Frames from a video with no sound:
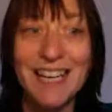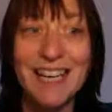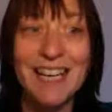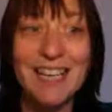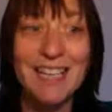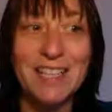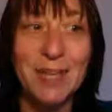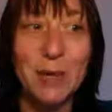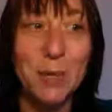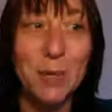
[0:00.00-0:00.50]

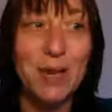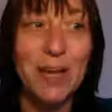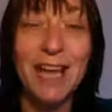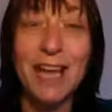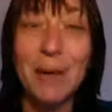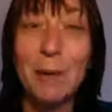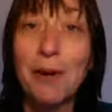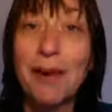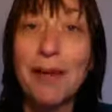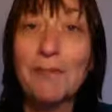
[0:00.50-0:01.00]
So wh
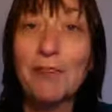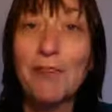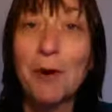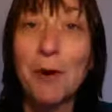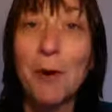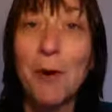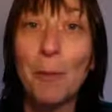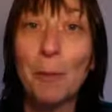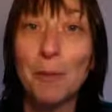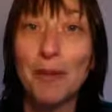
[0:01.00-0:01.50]
whenever you're
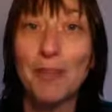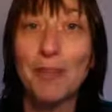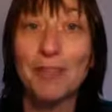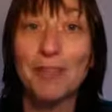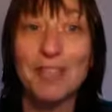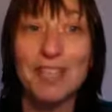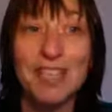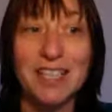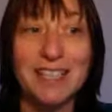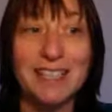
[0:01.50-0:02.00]
hopping
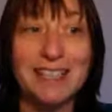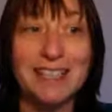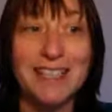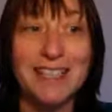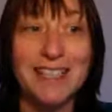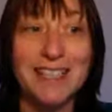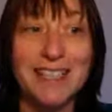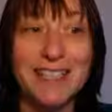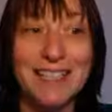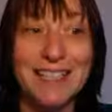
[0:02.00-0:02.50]
on
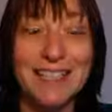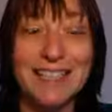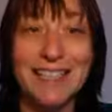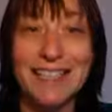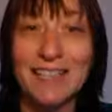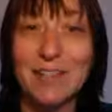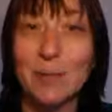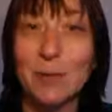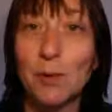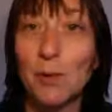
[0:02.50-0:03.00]
tonight, just
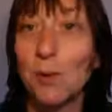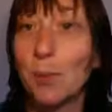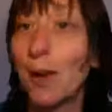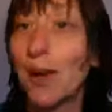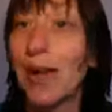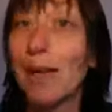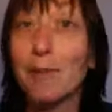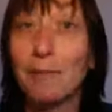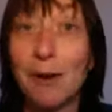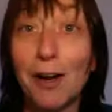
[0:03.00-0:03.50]
or
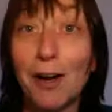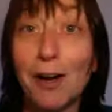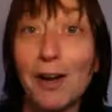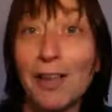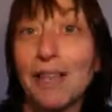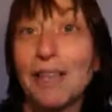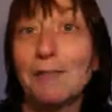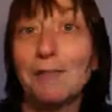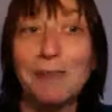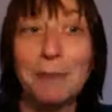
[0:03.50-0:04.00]
whenever in
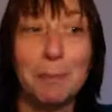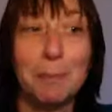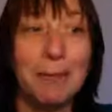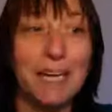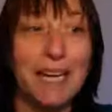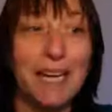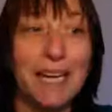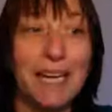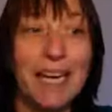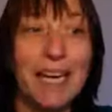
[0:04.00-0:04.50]
the
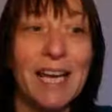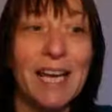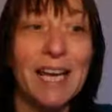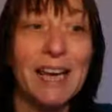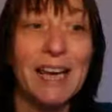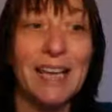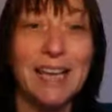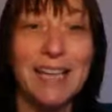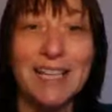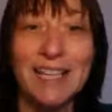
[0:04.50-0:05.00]
replay,
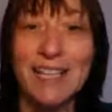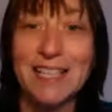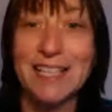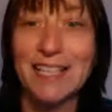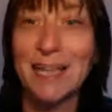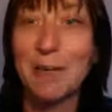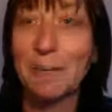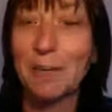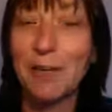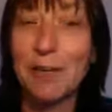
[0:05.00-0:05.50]
uh, just
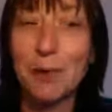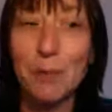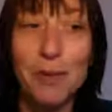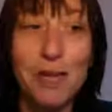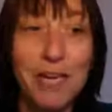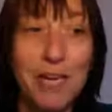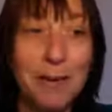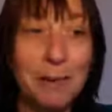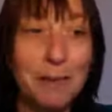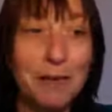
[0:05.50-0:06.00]
let me know where
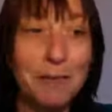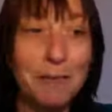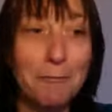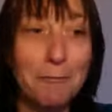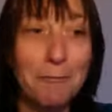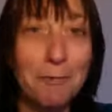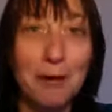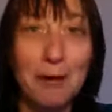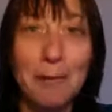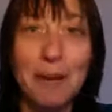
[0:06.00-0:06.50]
you're coming in
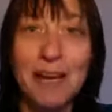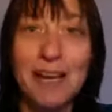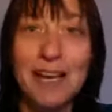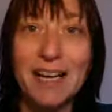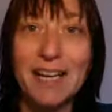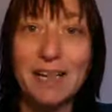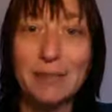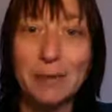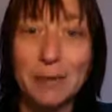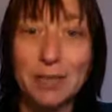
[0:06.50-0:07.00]
from, and I'll
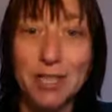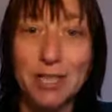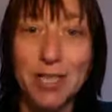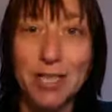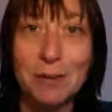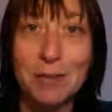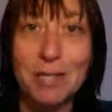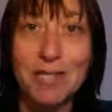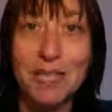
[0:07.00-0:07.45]
give you a shout